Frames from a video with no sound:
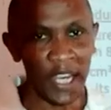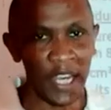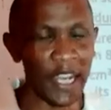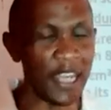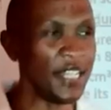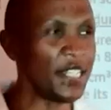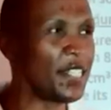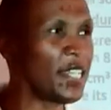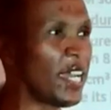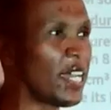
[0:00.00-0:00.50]

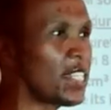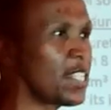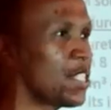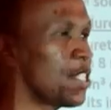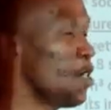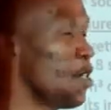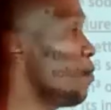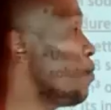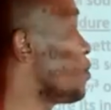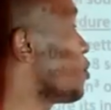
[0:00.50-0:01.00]
8 test
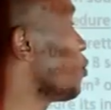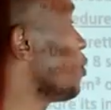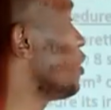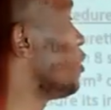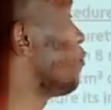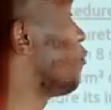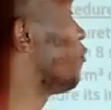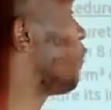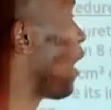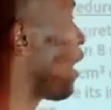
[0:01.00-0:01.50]
tubes
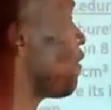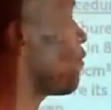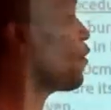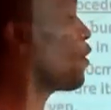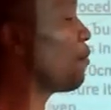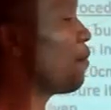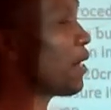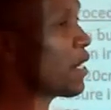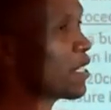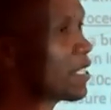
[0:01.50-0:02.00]
with 5
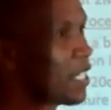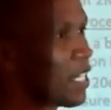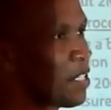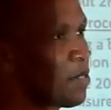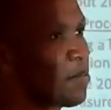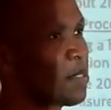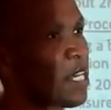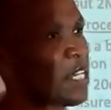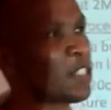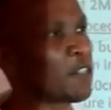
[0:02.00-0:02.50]
cubic
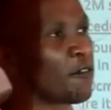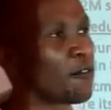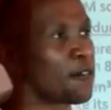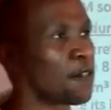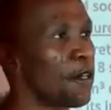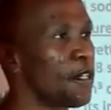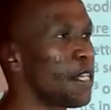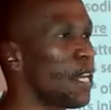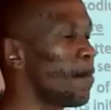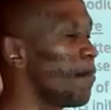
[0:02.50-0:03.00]
centimeters of
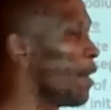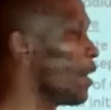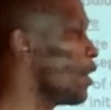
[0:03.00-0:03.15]
sodium